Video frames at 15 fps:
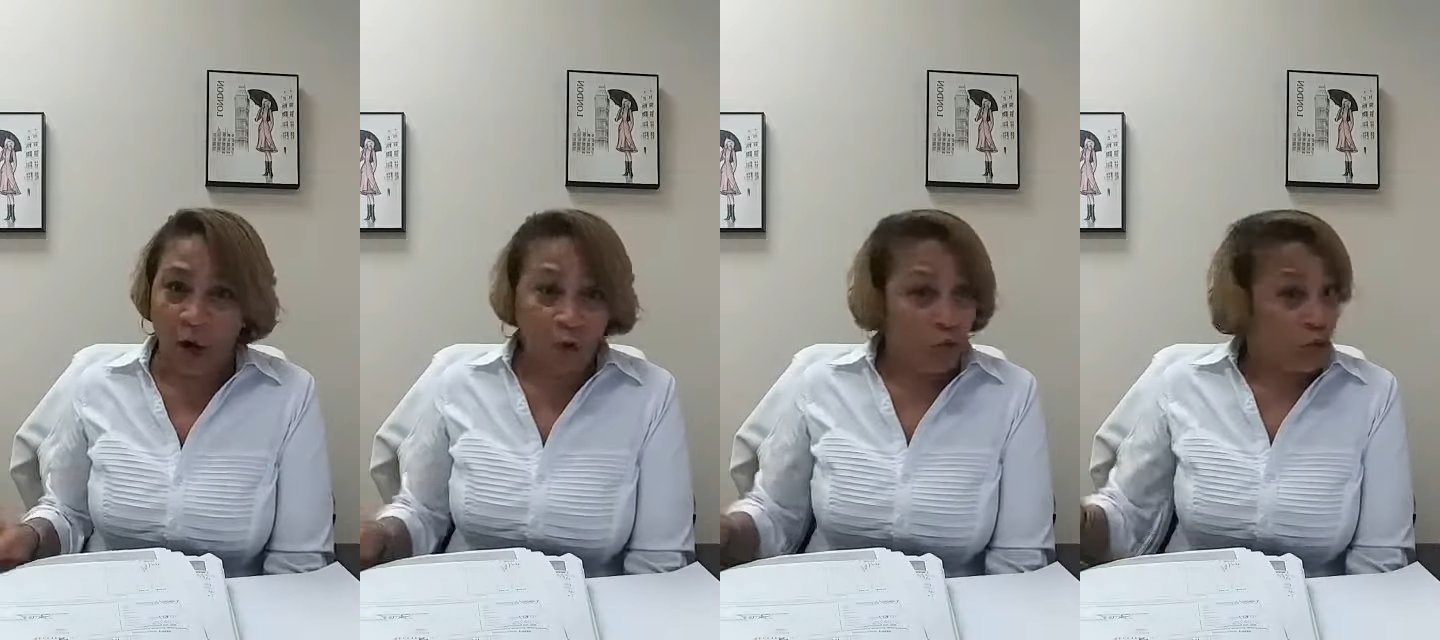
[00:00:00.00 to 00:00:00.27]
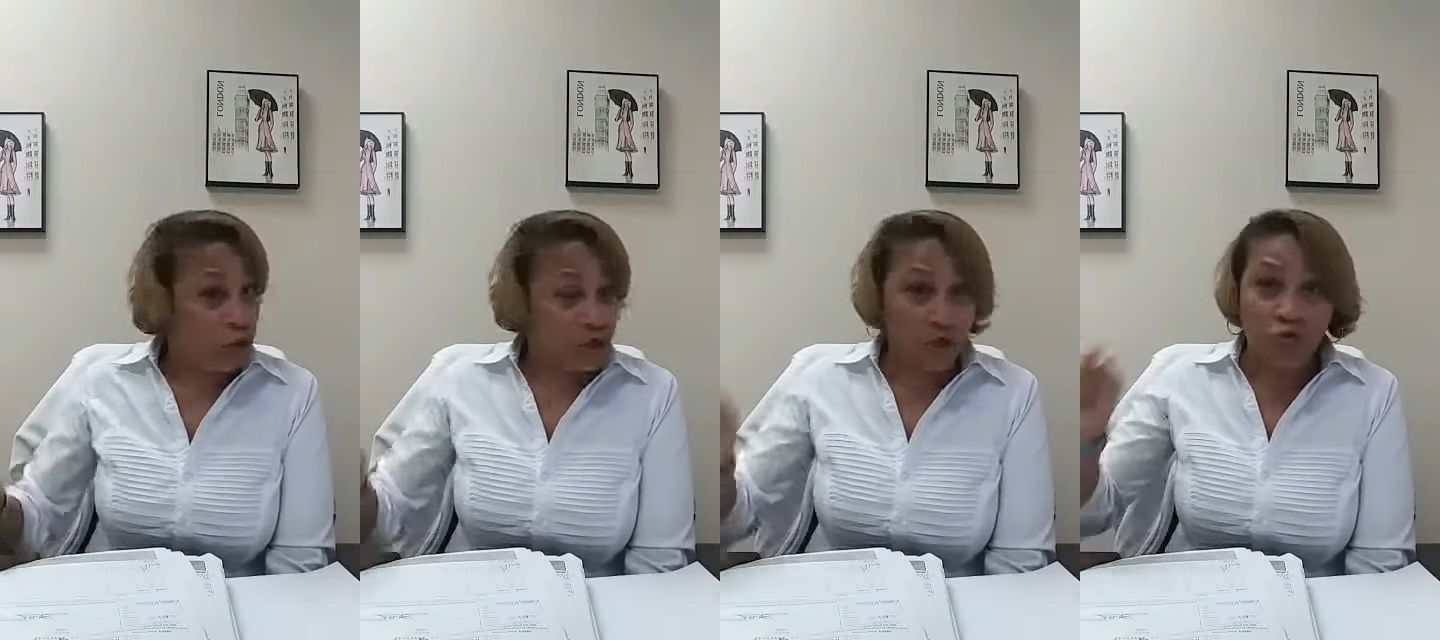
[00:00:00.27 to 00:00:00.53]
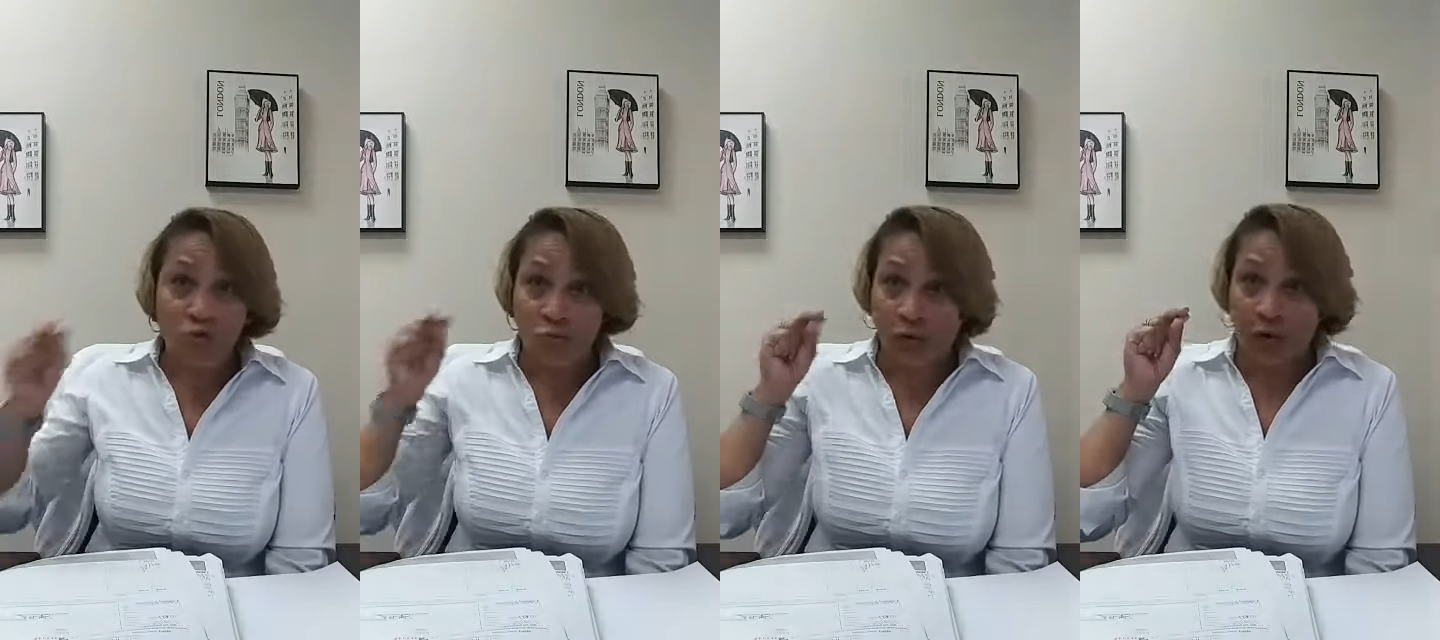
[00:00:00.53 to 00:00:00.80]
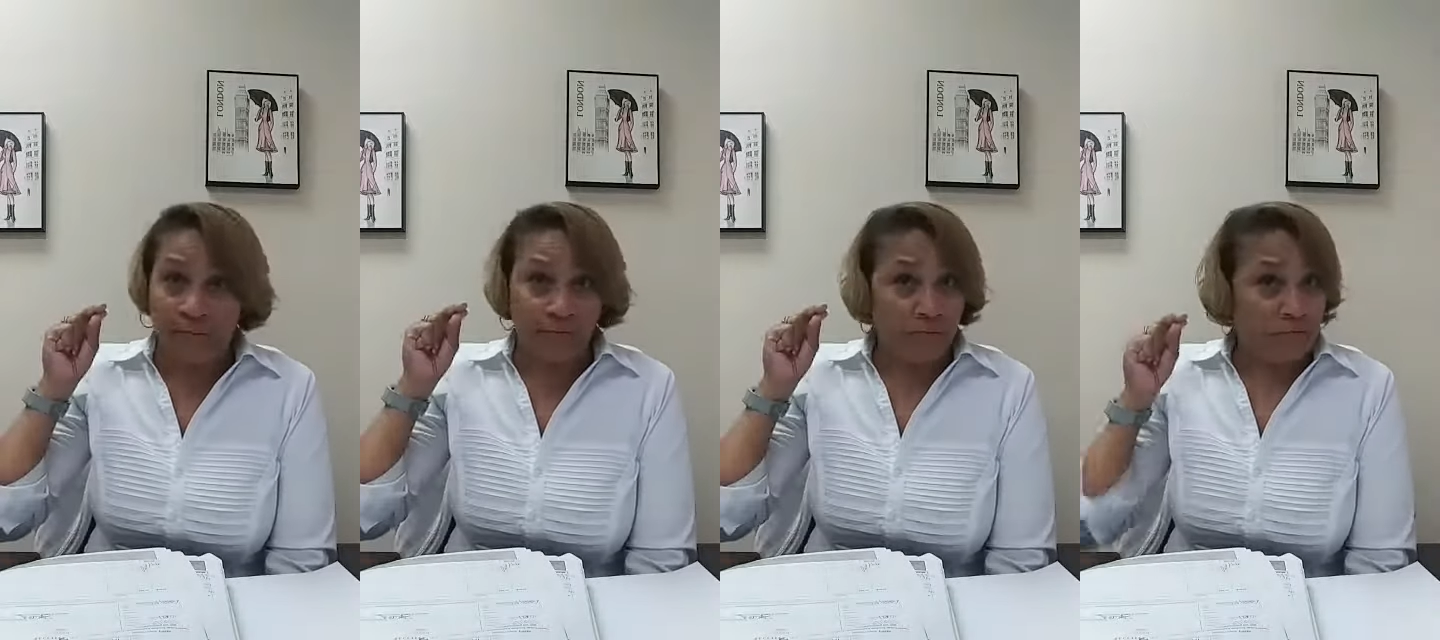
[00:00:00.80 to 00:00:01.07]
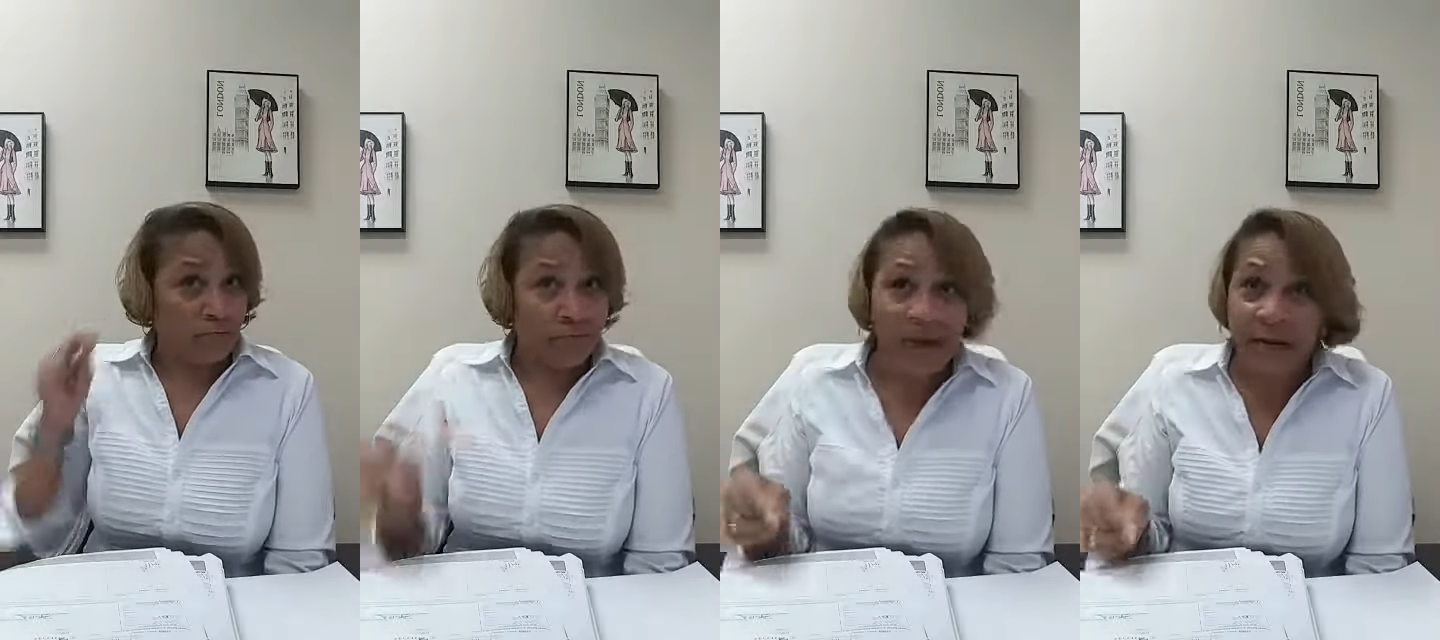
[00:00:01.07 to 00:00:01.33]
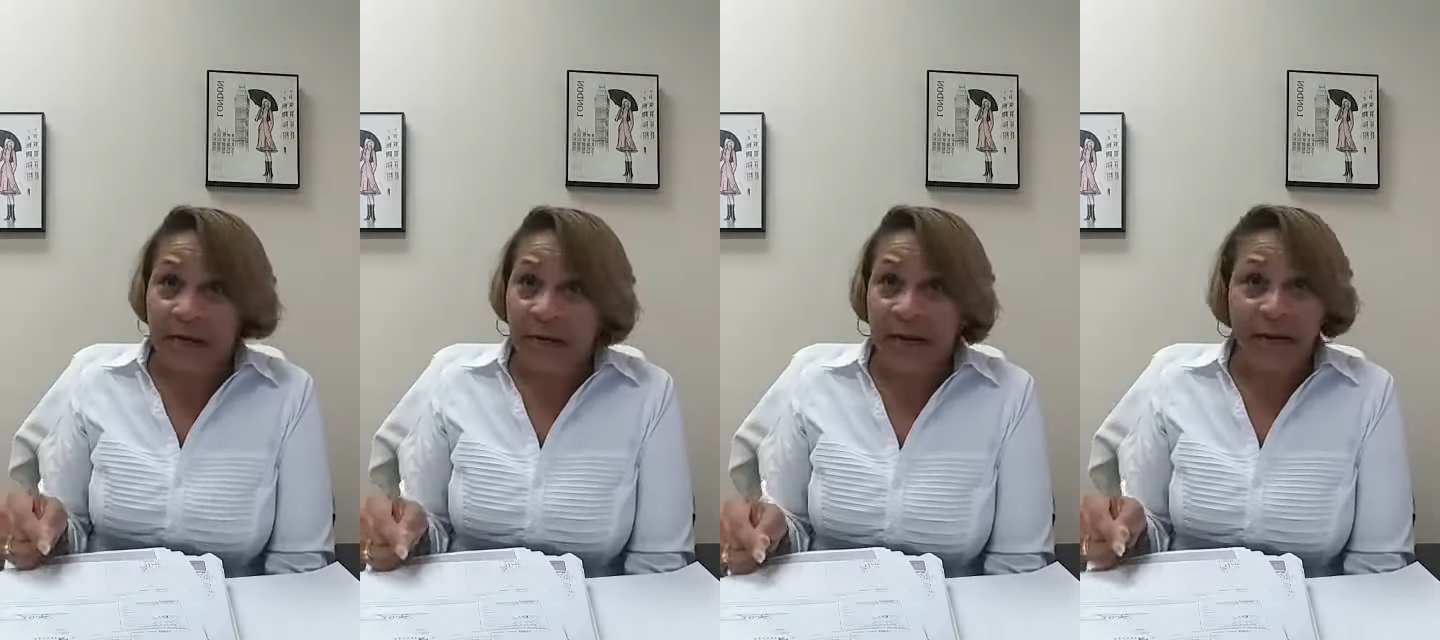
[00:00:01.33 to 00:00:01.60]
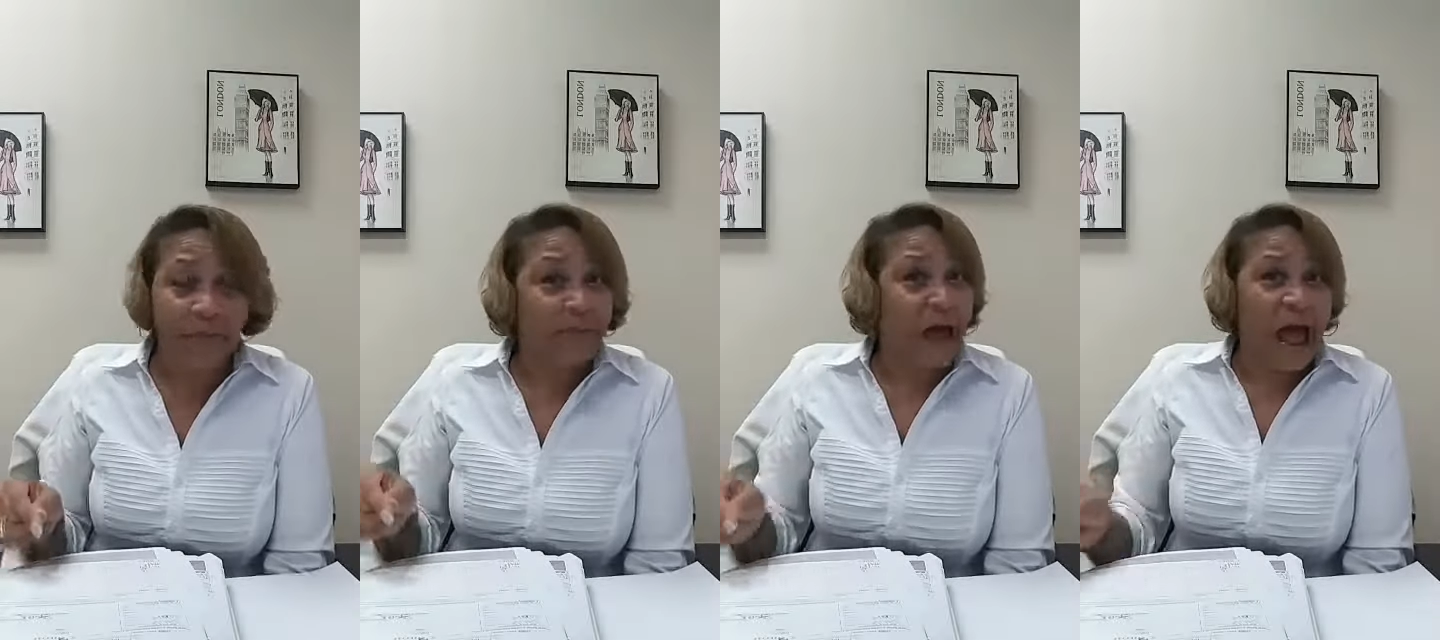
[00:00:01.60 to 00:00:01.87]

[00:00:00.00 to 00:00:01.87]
when you can meet him